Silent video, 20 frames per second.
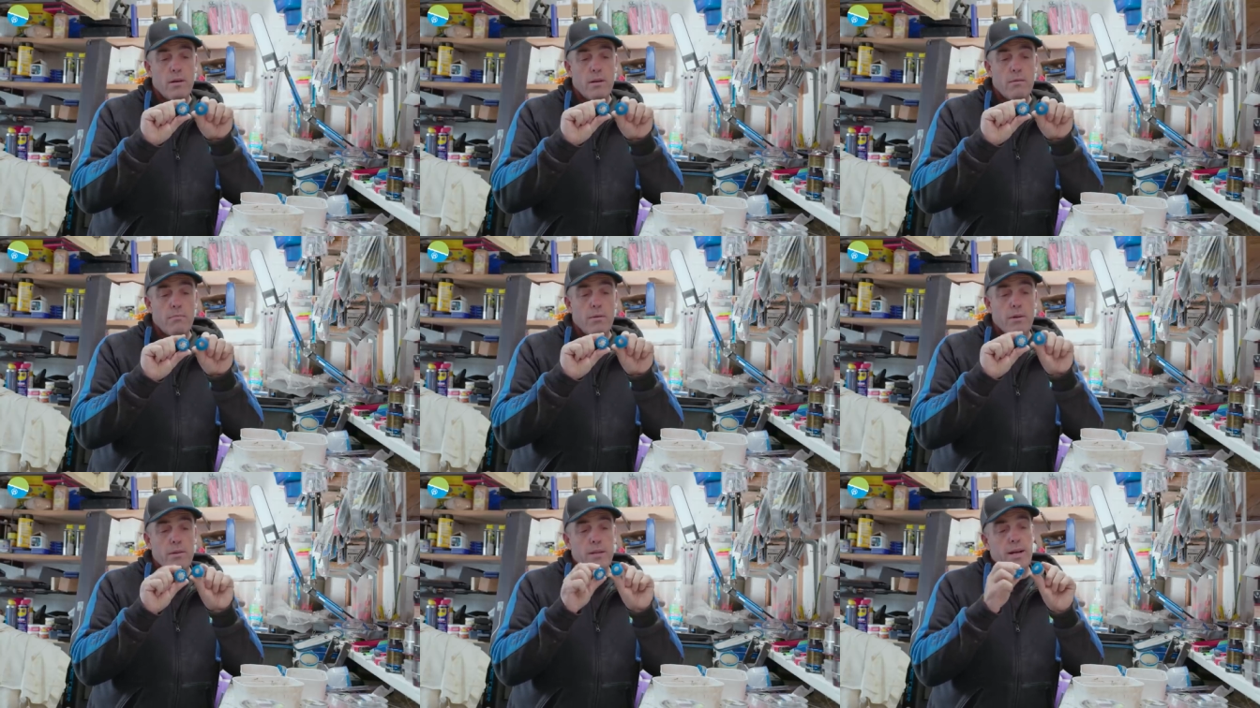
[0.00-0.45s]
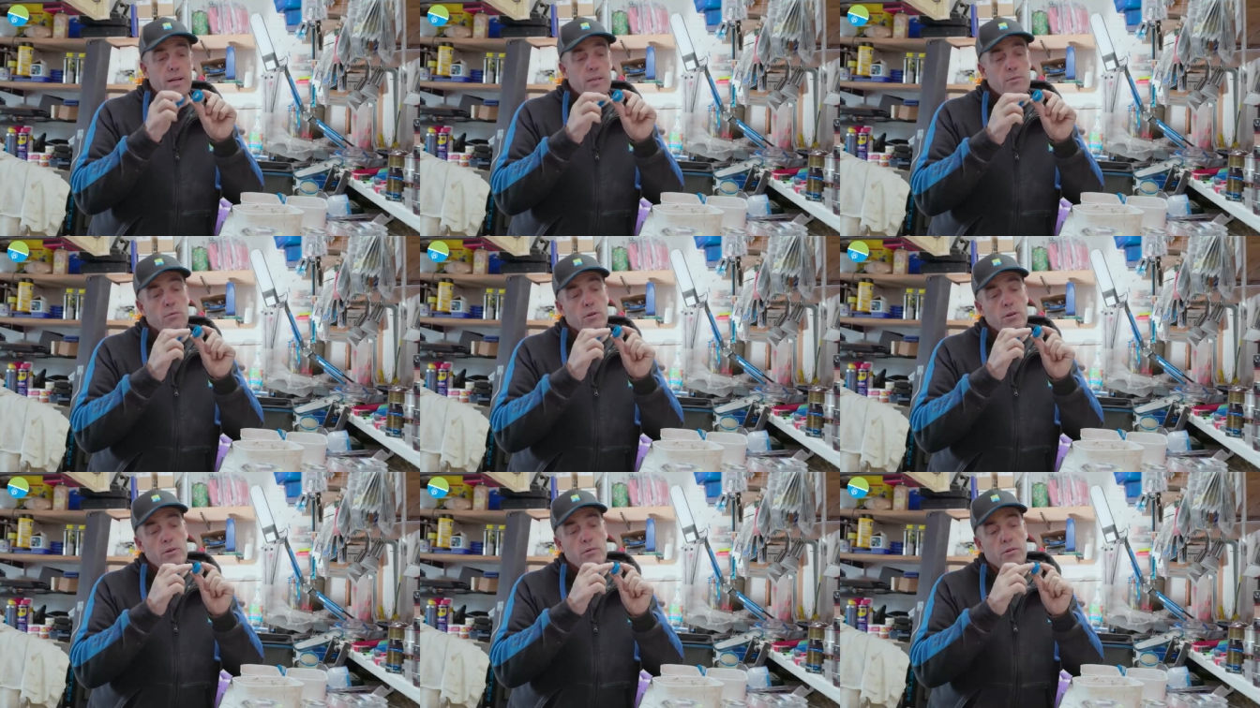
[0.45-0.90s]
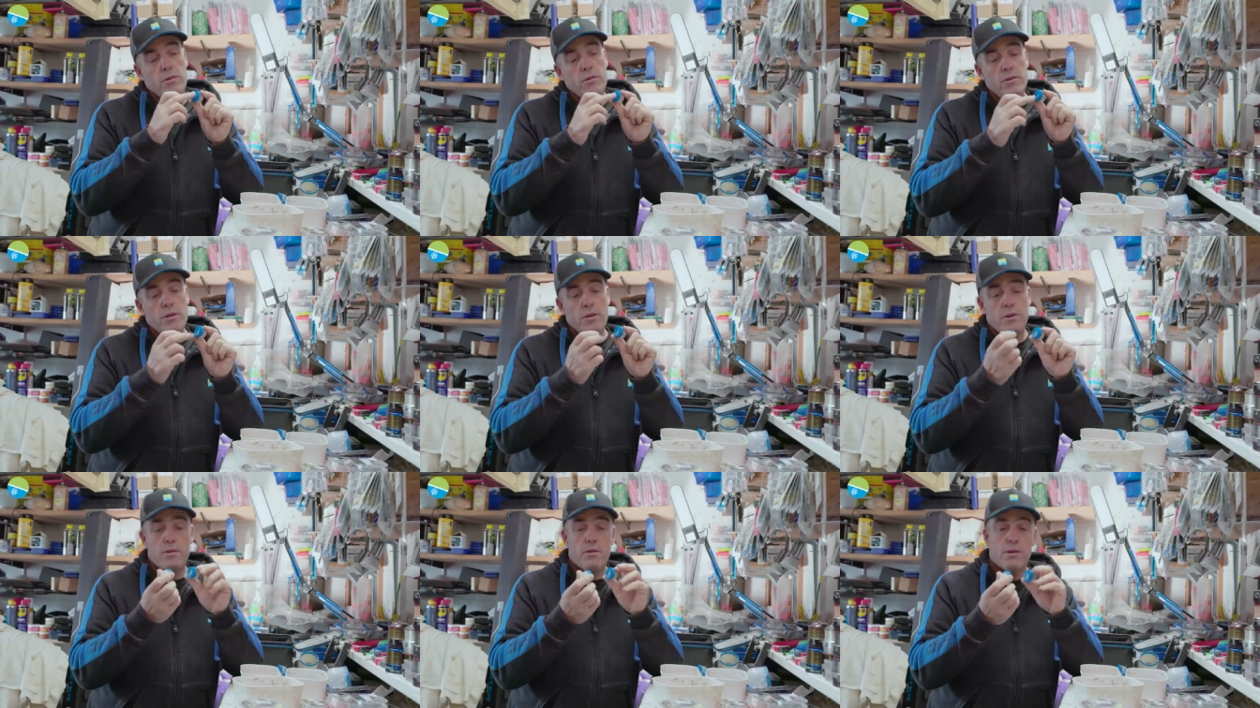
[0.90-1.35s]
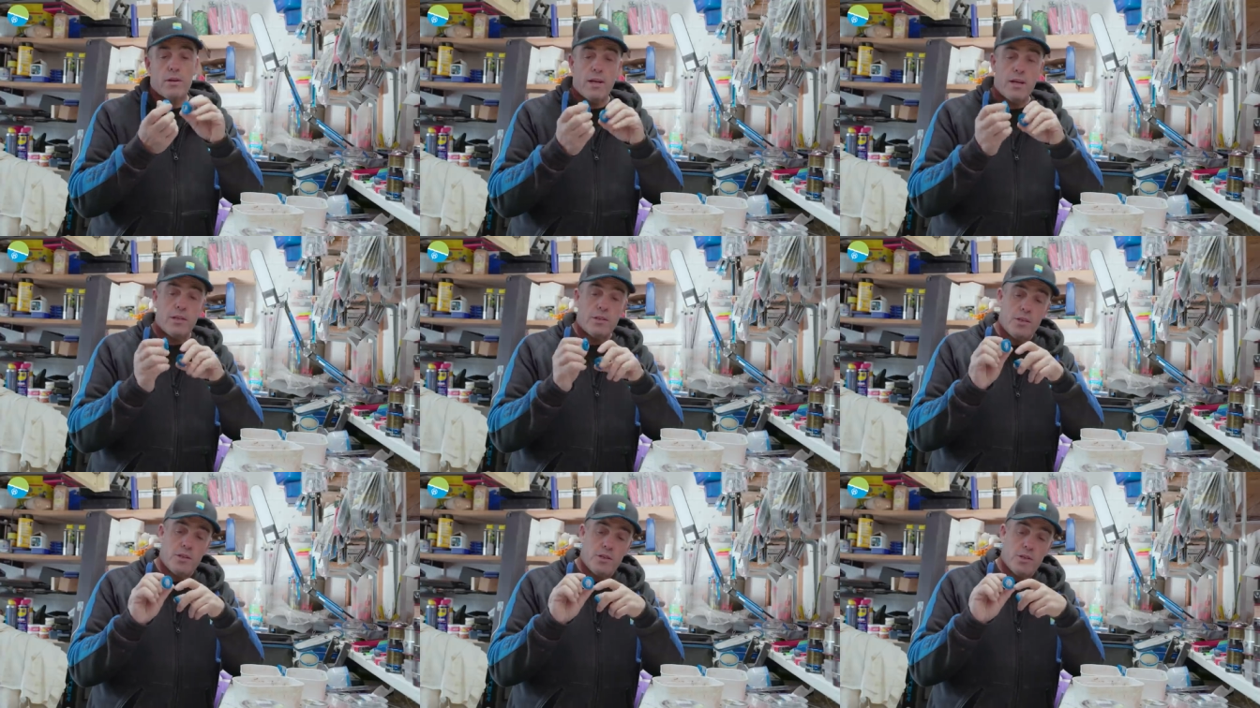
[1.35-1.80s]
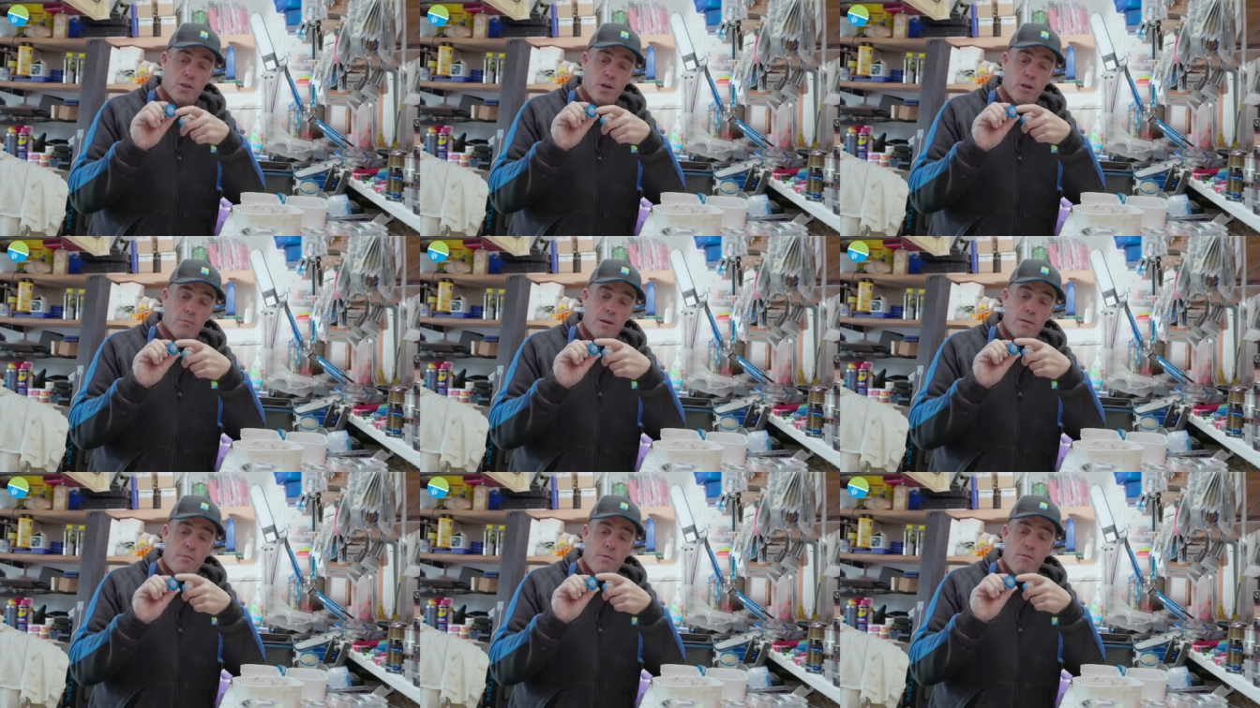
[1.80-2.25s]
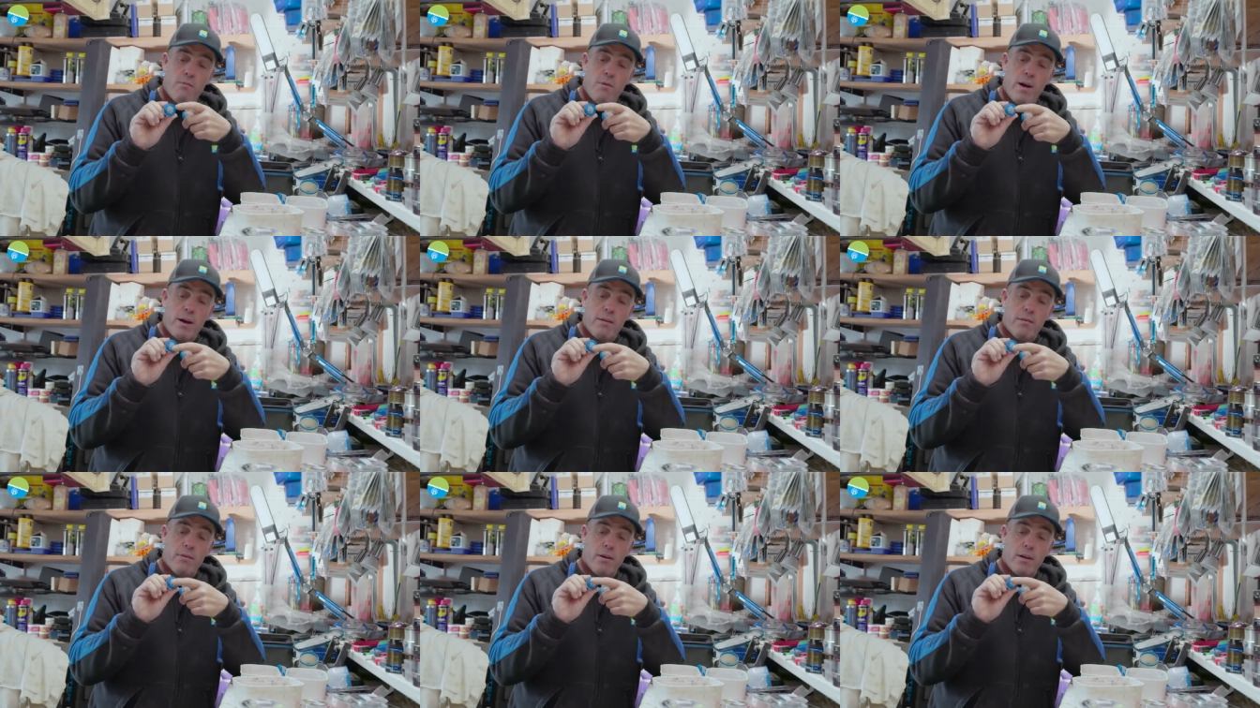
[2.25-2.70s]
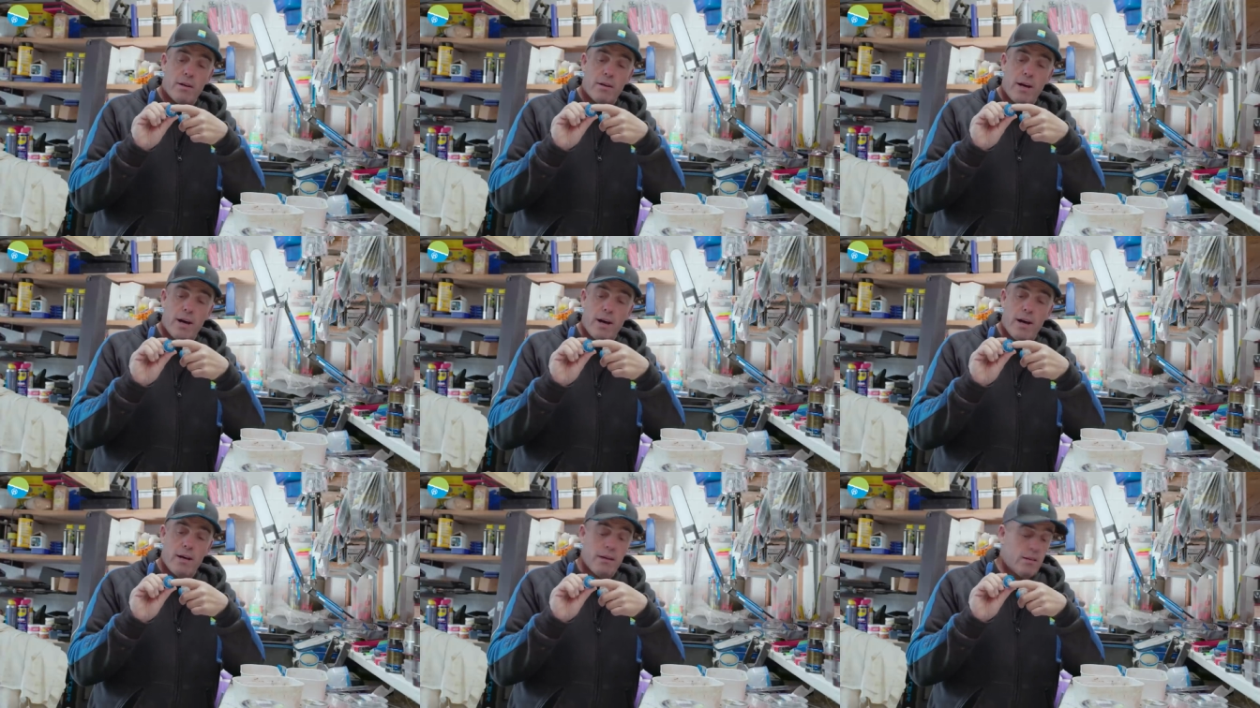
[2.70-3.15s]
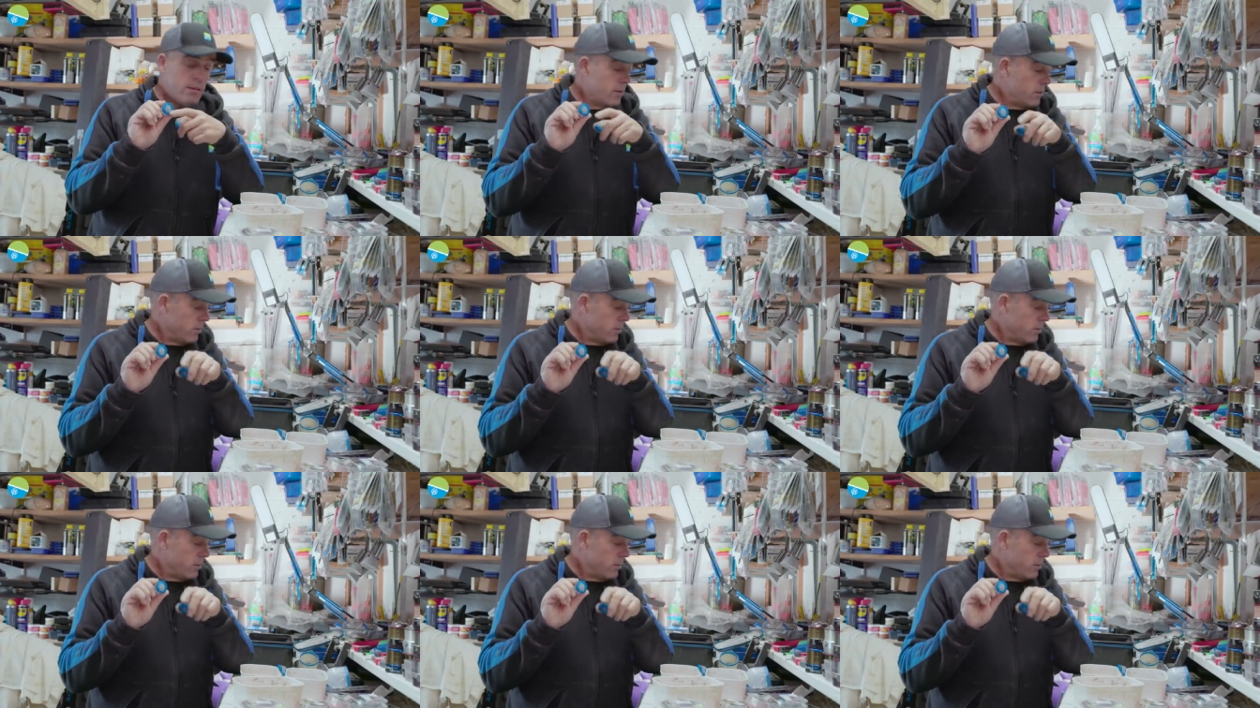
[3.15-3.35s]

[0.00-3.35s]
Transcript: But that's what you can do. You can actually chop them around like that